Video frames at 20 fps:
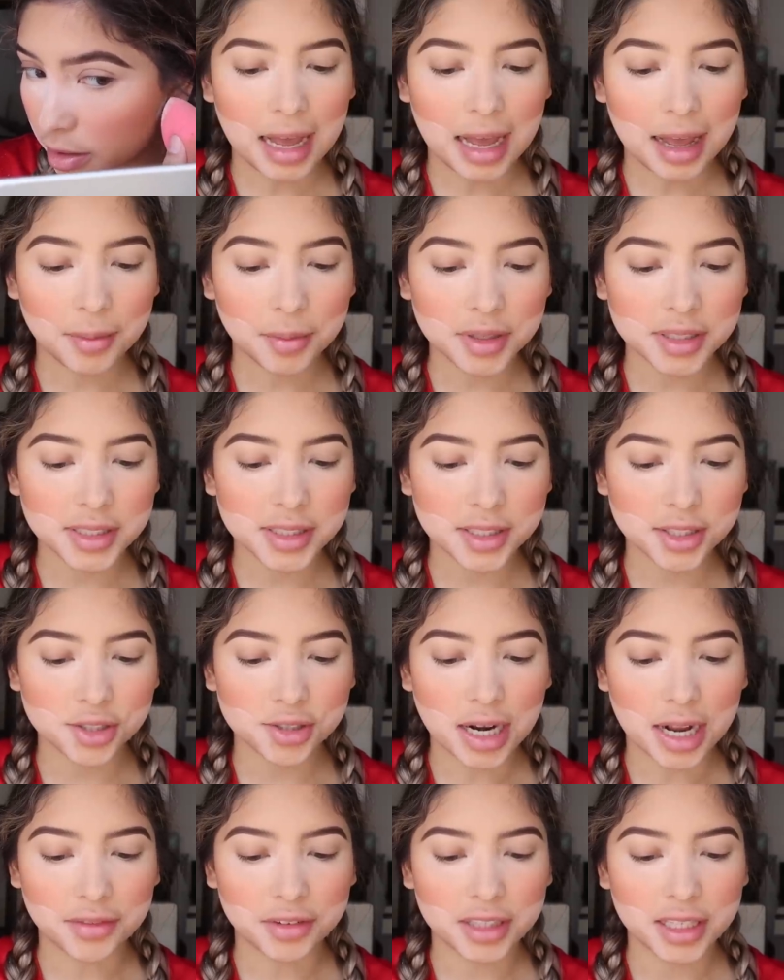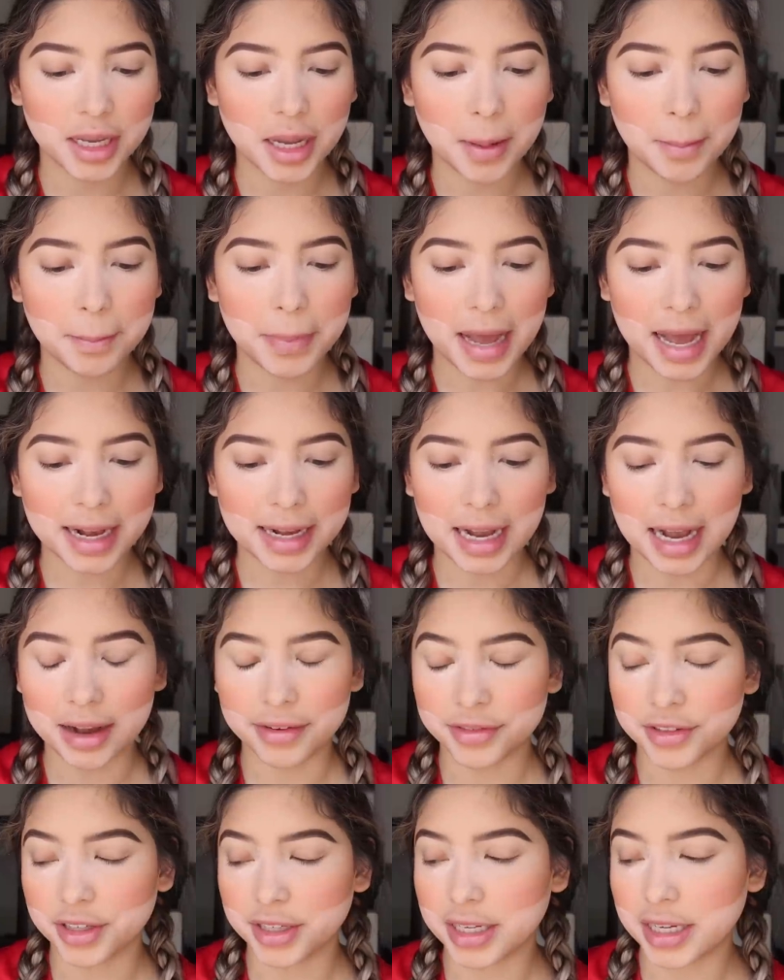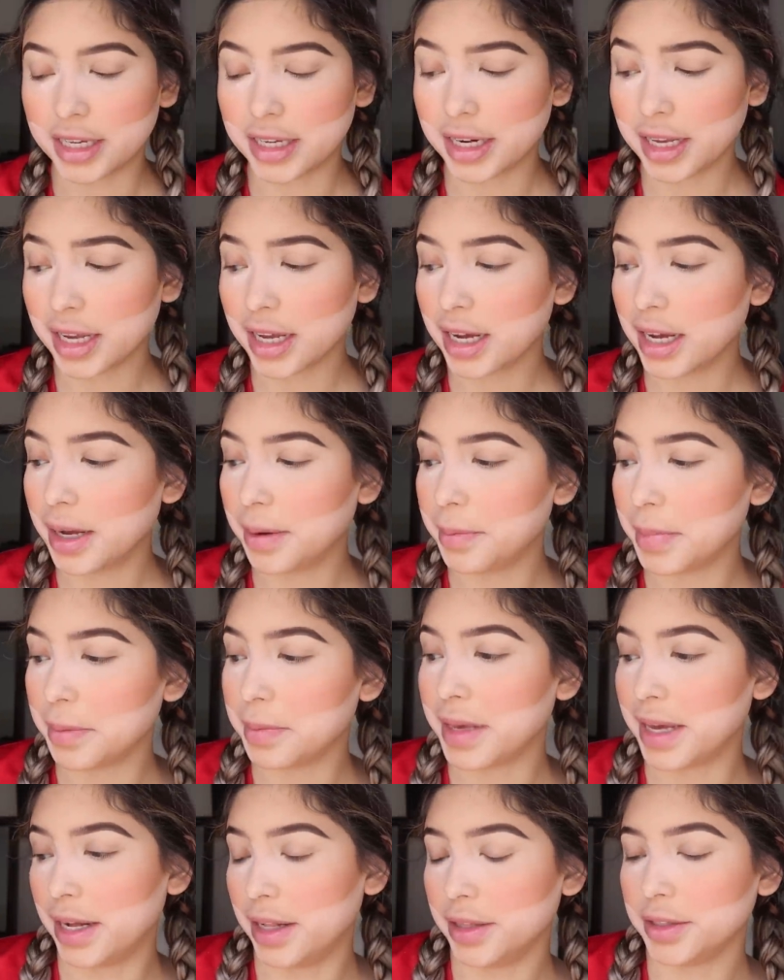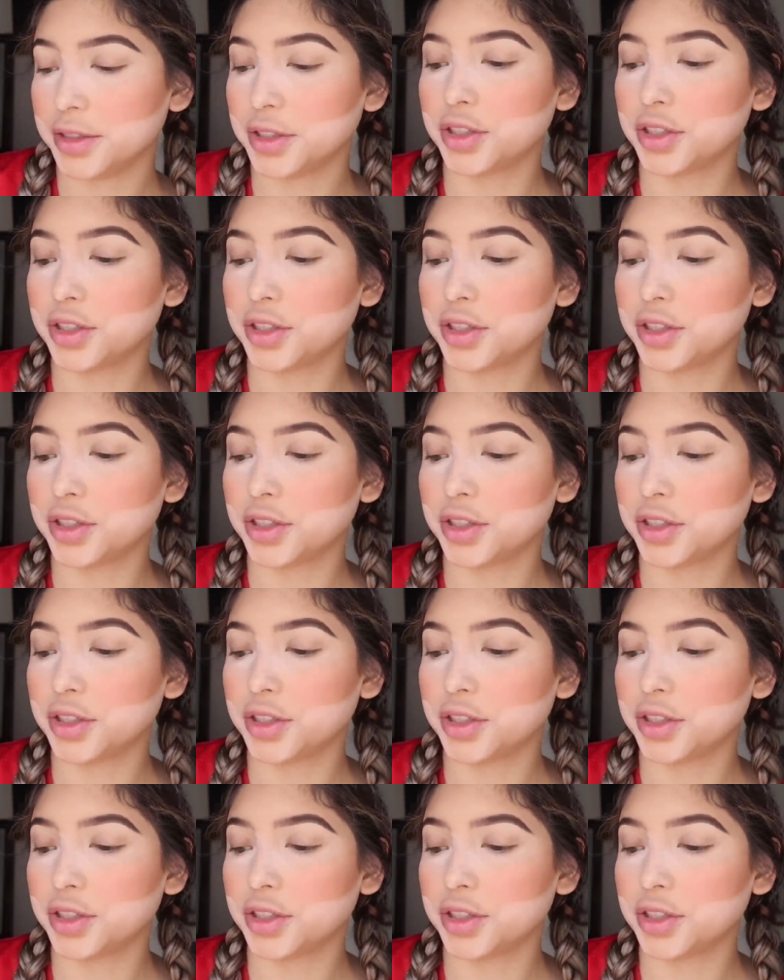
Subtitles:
How was the traveling back after getting a BBL?